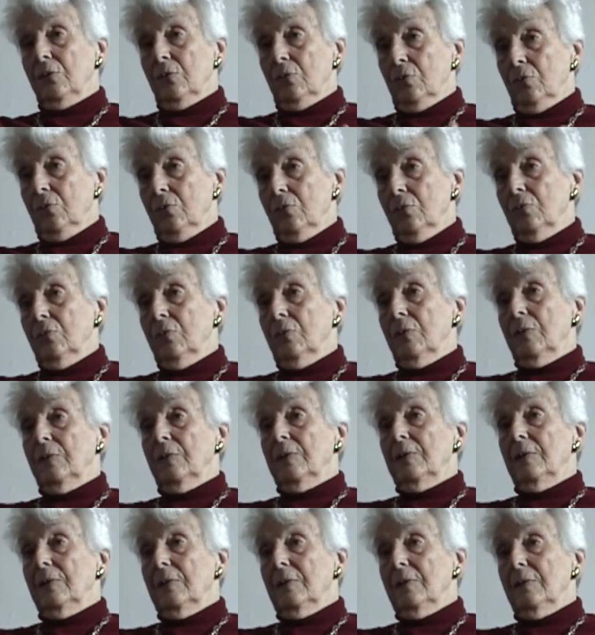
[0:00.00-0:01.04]
to
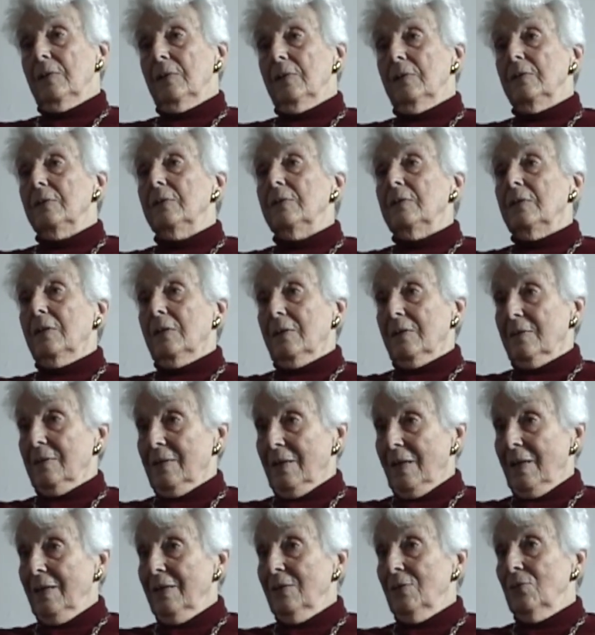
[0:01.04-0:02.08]

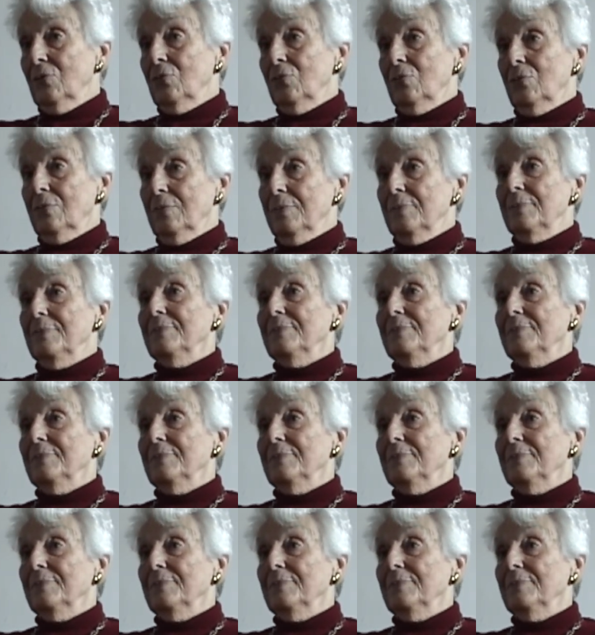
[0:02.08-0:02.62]
try to